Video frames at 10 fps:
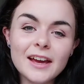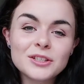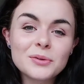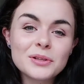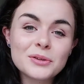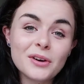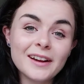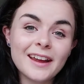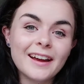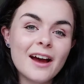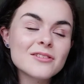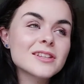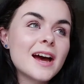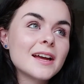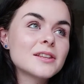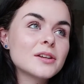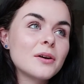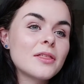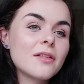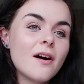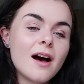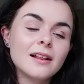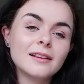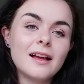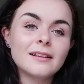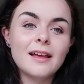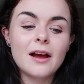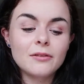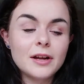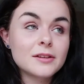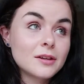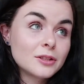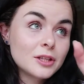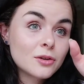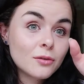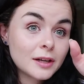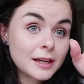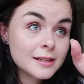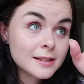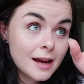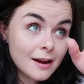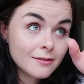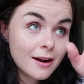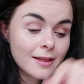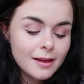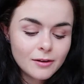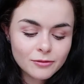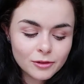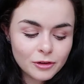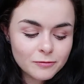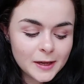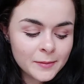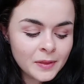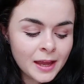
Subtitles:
she was crying outside, so I thought I'll let her in. So she's currently sat right there in front of me.